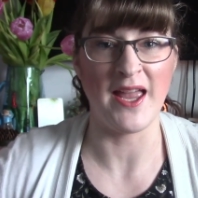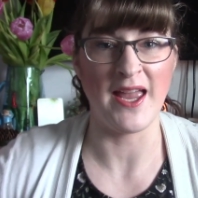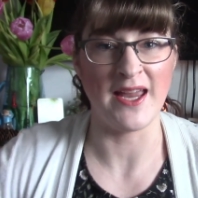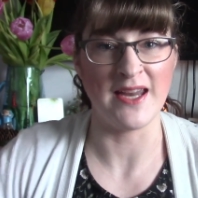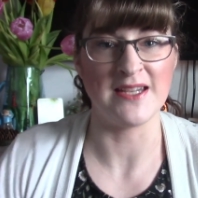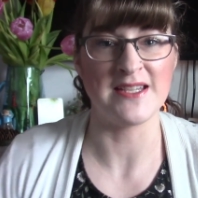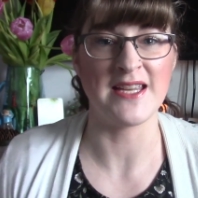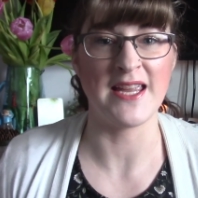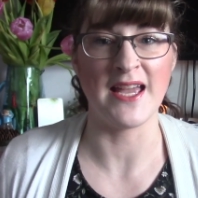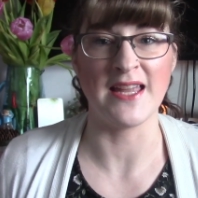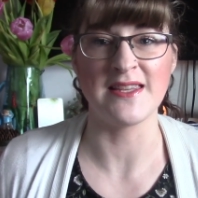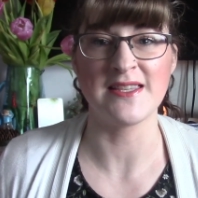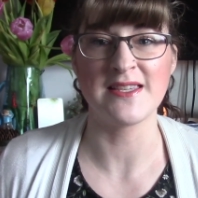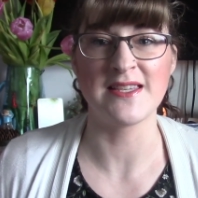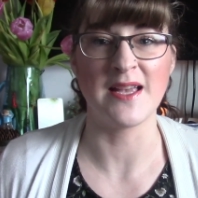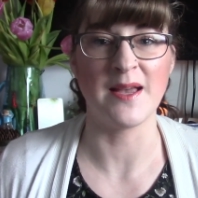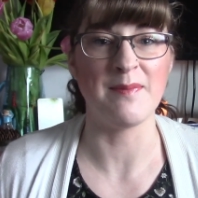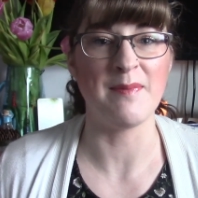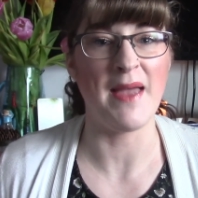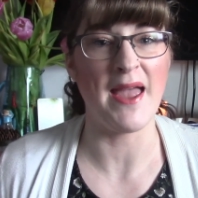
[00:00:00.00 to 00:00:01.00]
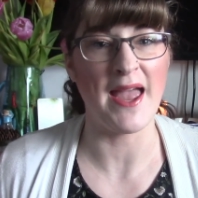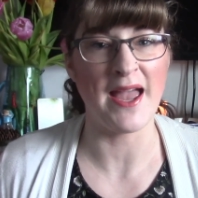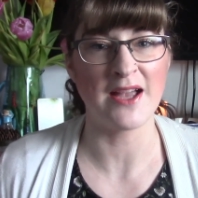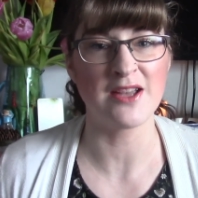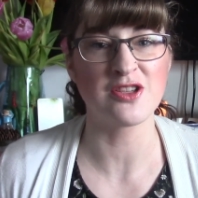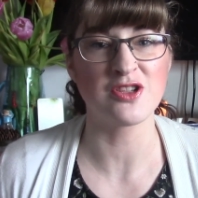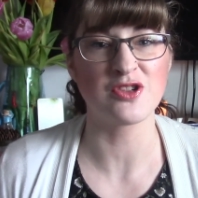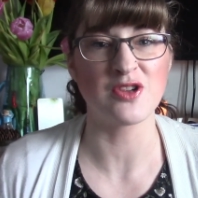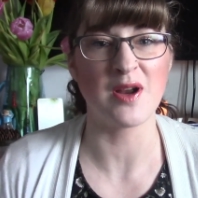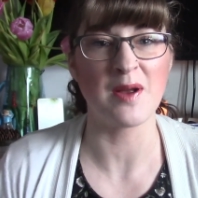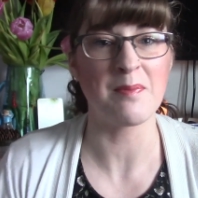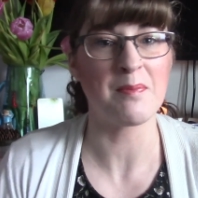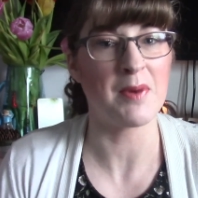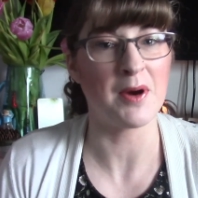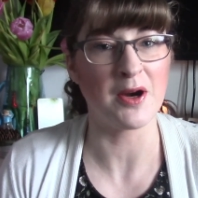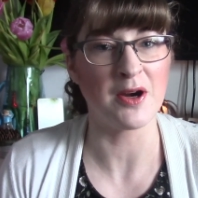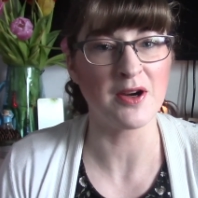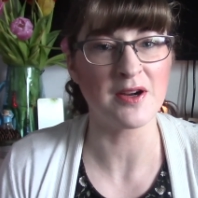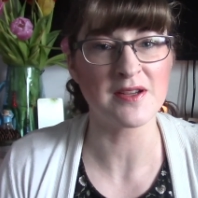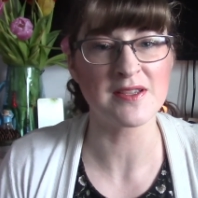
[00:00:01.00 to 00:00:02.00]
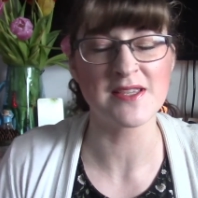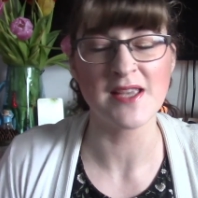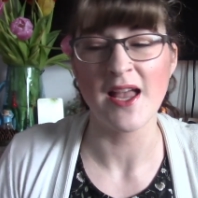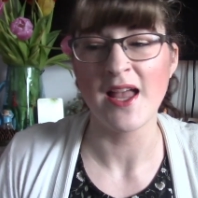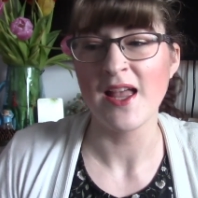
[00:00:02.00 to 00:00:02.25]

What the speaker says: and get some extra perks